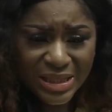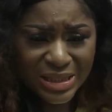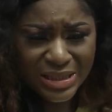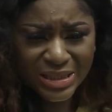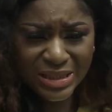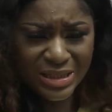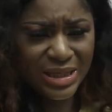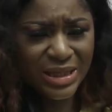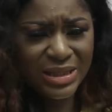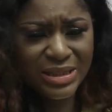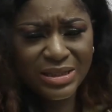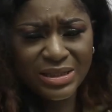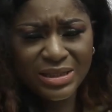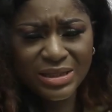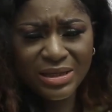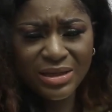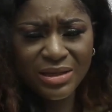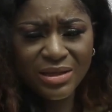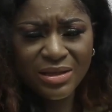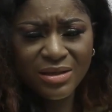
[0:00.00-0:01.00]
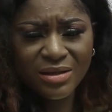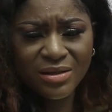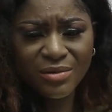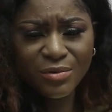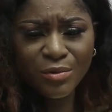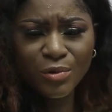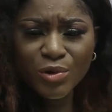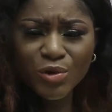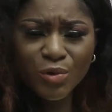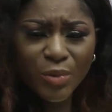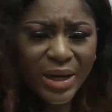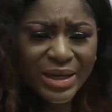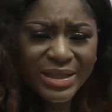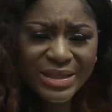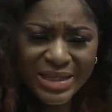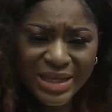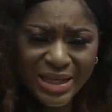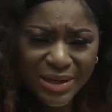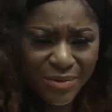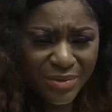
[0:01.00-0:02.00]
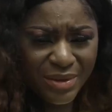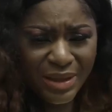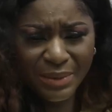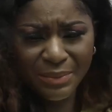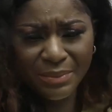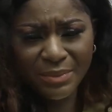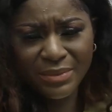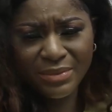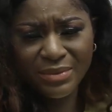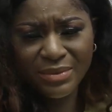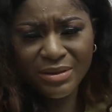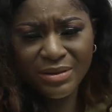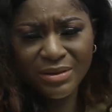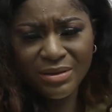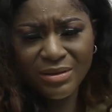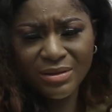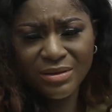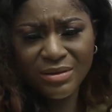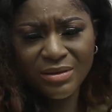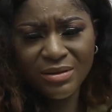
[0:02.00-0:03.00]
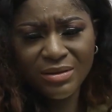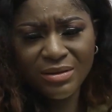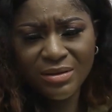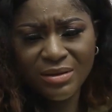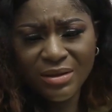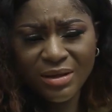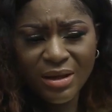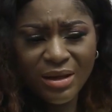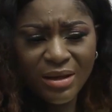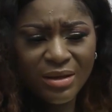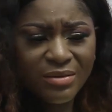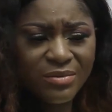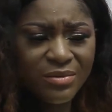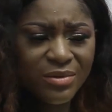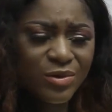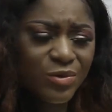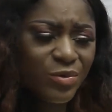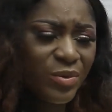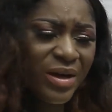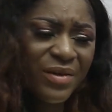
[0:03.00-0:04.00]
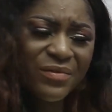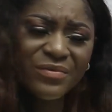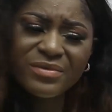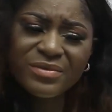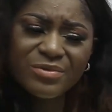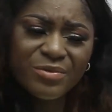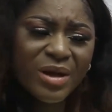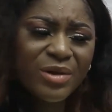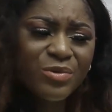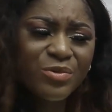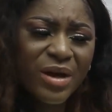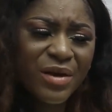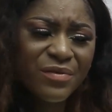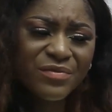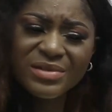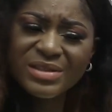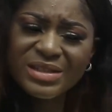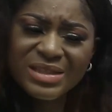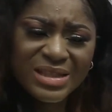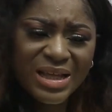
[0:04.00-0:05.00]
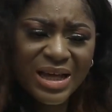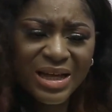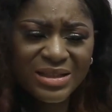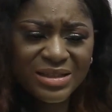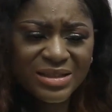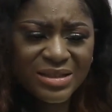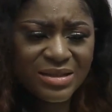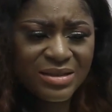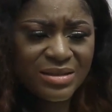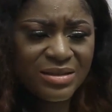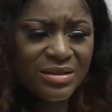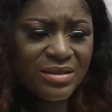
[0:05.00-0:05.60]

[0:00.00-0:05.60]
in this state. Who do I tell them? Where do I even start?